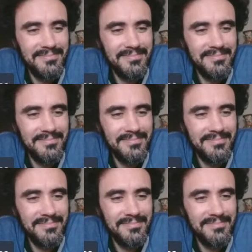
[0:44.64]

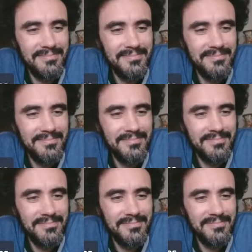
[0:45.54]

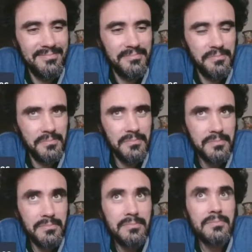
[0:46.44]

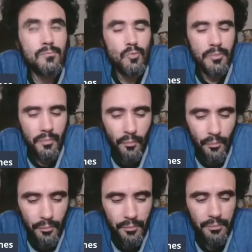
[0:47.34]

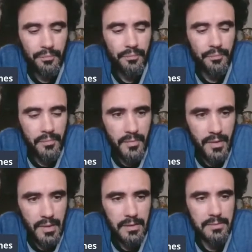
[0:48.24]

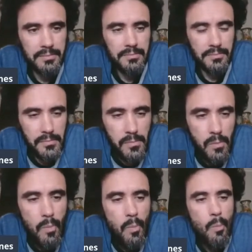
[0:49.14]

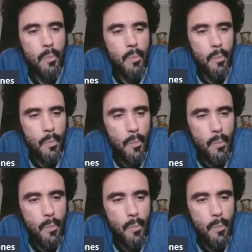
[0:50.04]
No words are spoken by the person on screen.